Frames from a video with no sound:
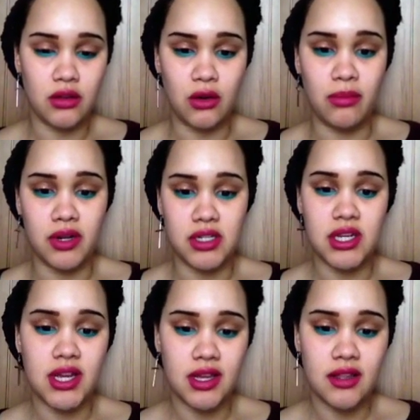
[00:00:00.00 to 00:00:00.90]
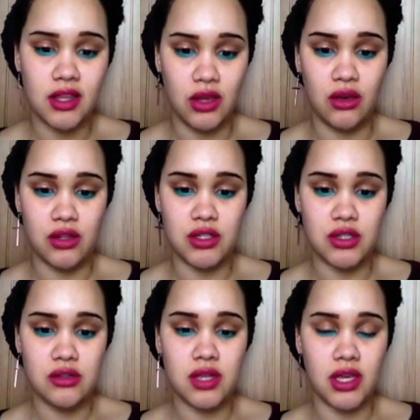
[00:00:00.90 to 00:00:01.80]
your budget that you can
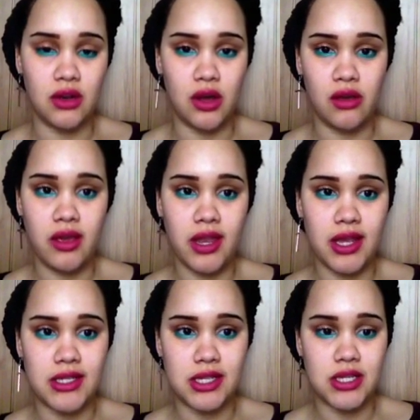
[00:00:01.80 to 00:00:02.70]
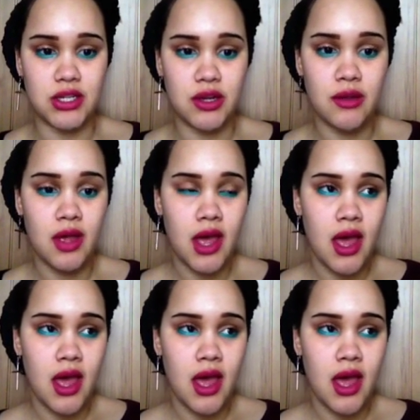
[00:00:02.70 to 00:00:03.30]
do, that you know you can easily do.